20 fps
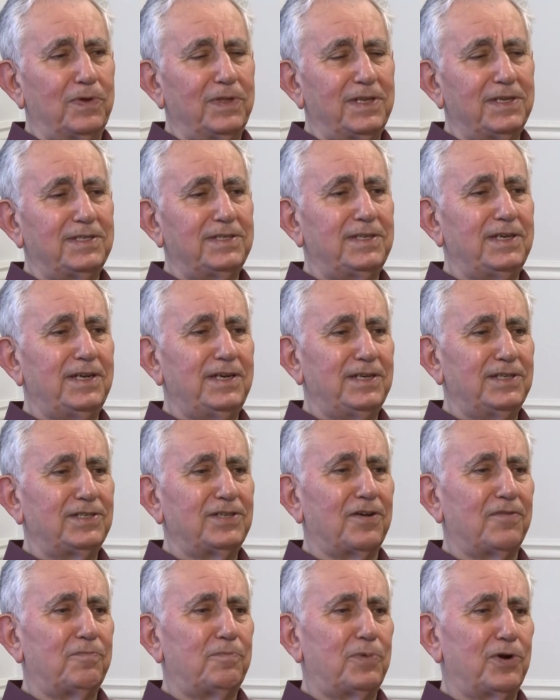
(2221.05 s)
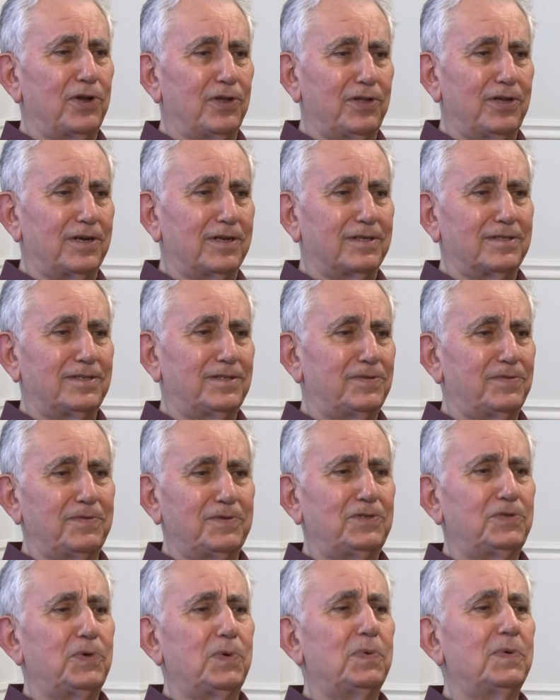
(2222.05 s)
with a series of products
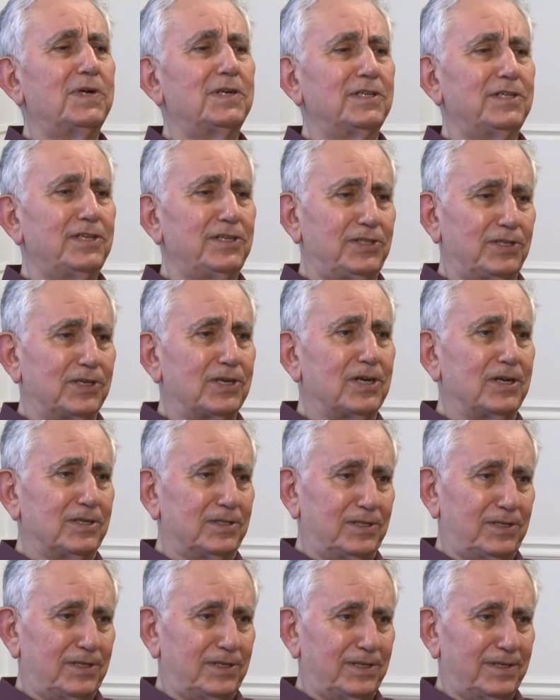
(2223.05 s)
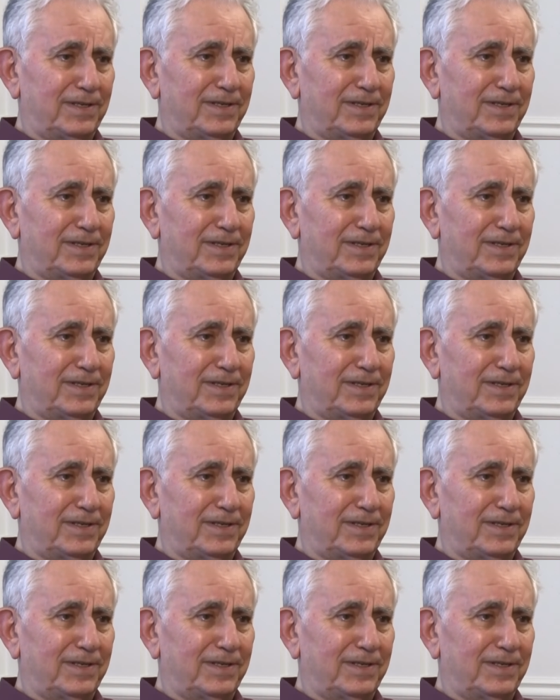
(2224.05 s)
which we will discuss.